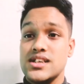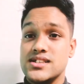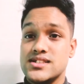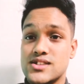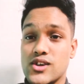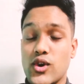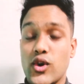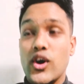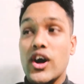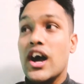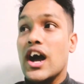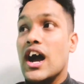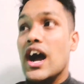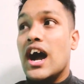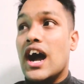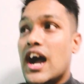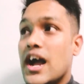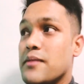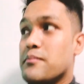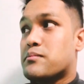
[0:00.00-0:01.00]
So
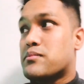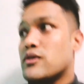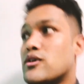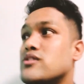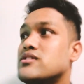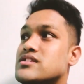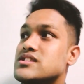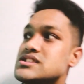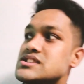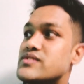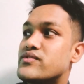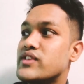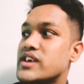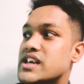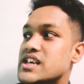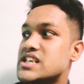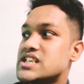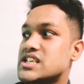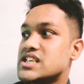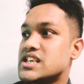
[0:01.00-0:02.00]
I brought this
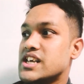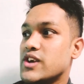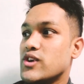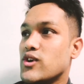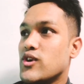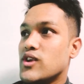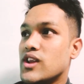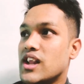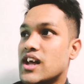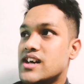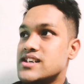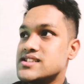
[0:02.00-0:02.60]
fish, you know,